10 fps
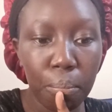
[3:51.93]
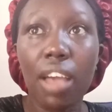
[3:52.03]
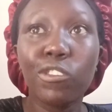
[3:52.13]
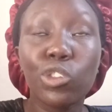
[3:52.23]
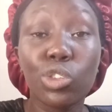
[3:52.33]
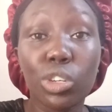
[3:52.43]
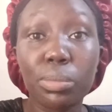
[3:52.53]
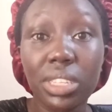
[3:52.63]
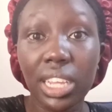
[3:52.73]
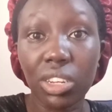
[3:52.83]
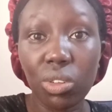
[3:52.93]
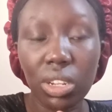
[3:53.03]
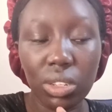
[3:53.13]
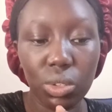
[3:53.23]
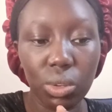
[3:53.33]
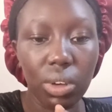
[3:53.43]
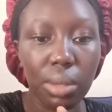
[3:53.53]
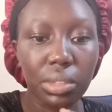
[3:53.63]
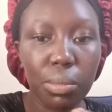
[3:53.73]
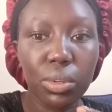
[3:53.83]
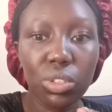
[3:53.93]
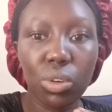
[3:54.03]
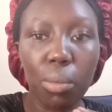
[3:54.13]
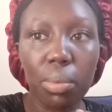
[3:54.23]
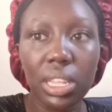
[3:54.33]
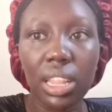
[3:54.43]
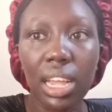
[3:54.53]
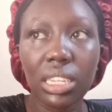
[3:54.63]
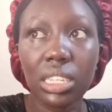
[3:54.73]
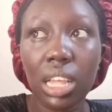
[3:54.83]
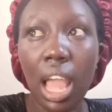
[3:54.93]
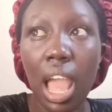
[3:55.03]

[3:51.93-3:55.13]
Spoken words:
I have 2 jobs scheduled, so I'm supposed to complete that.